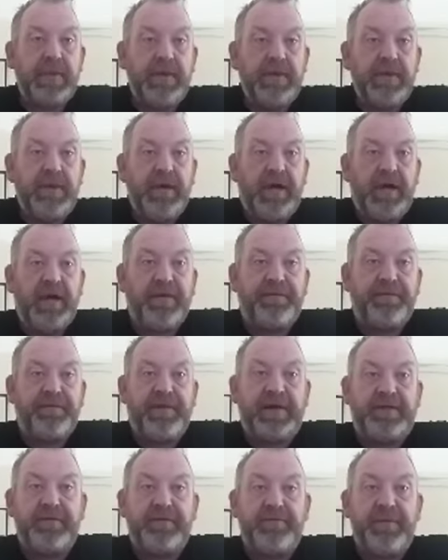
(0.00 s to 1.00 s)
An
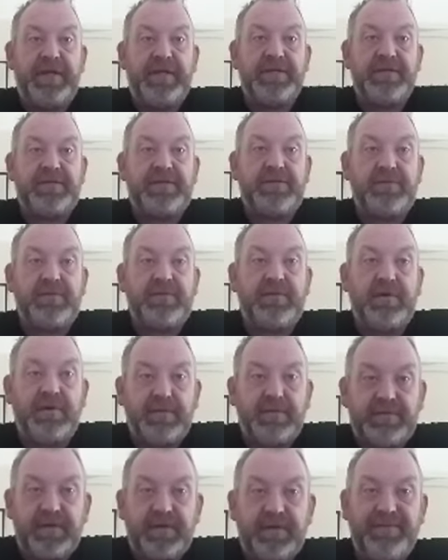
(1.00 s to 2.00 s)
effective means to,
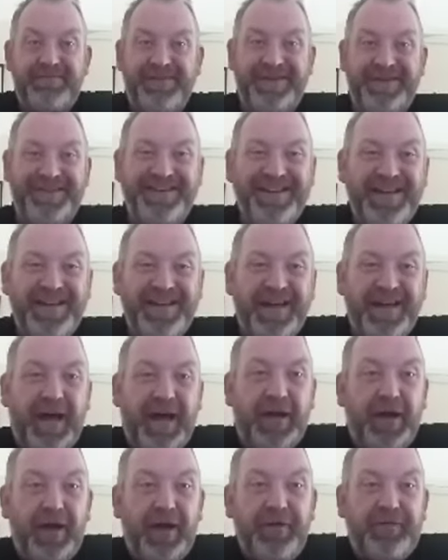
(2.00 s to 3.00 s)
a
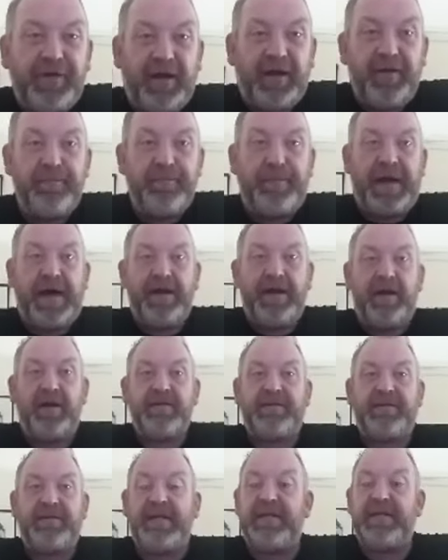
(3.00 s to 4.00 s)
lifetime ban on
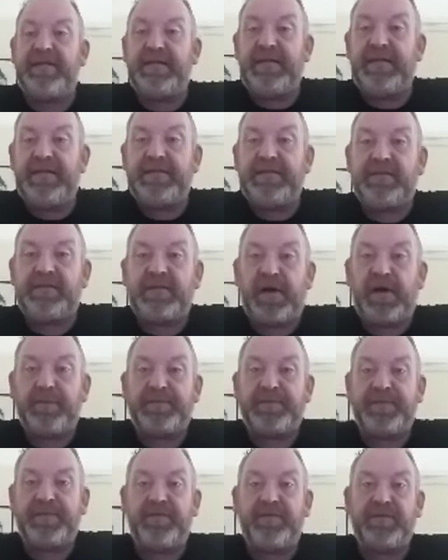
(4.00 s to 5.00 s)
TDs and top
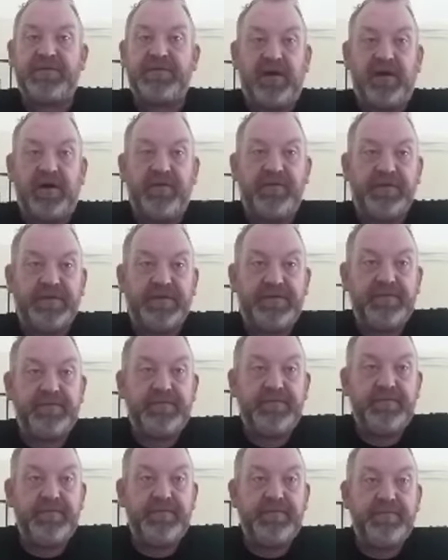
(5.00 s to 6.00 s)
civil servants
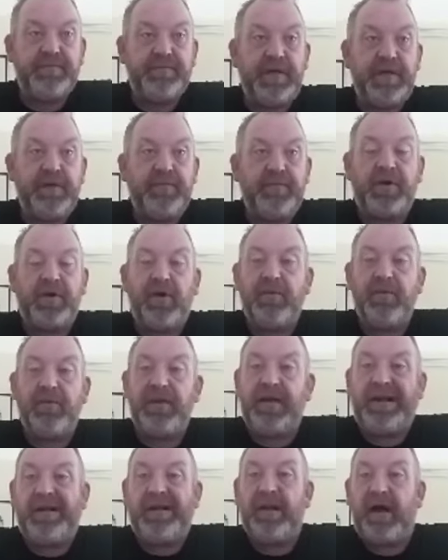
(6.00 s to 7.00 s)

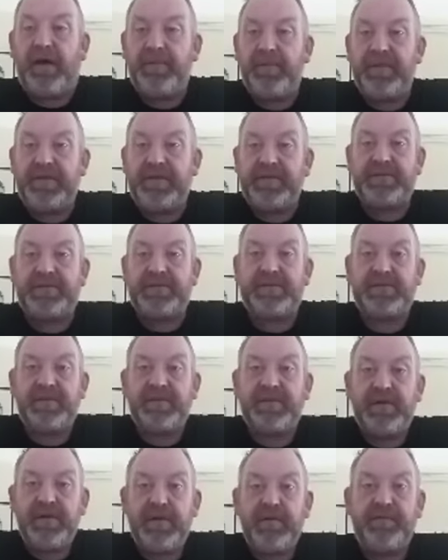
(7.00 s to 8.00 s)
becoming lobbyists
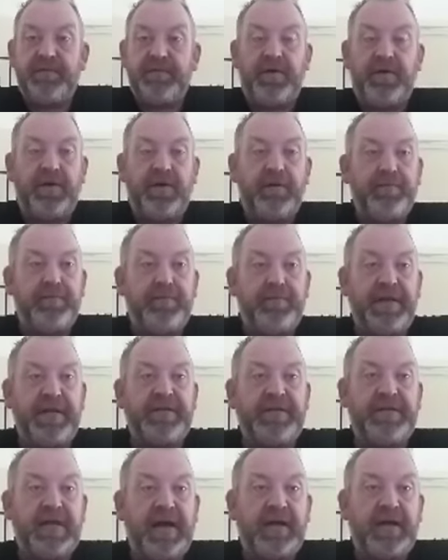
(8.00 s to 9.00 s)
for big
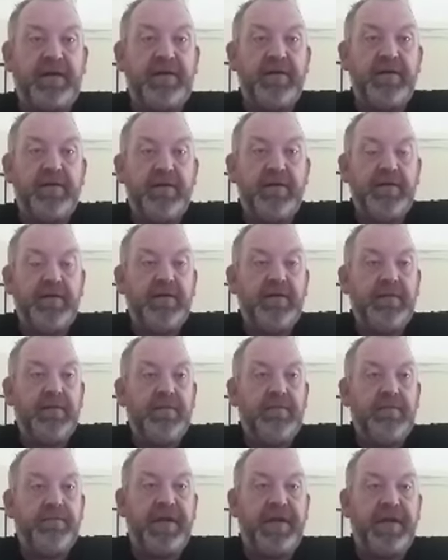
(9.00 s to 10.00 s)
tech,
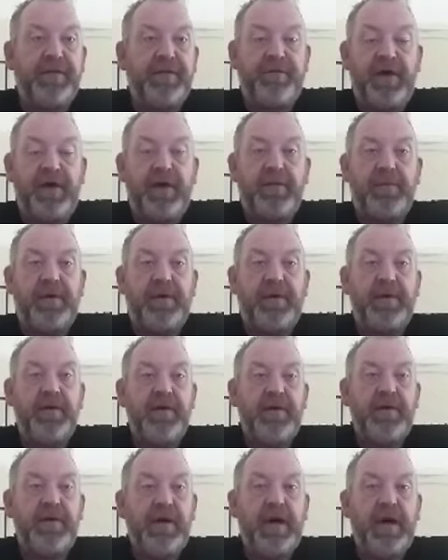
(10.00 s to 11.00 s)
big pharma
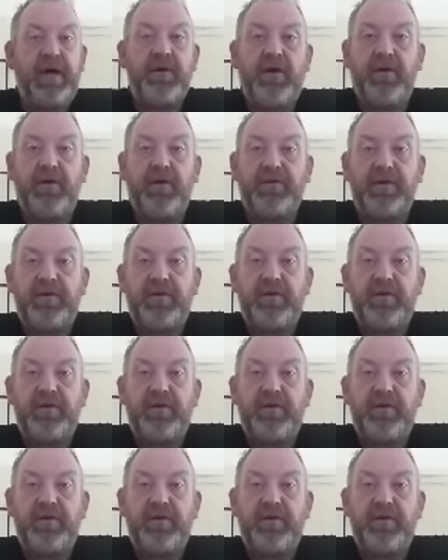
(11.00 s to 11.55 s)
and other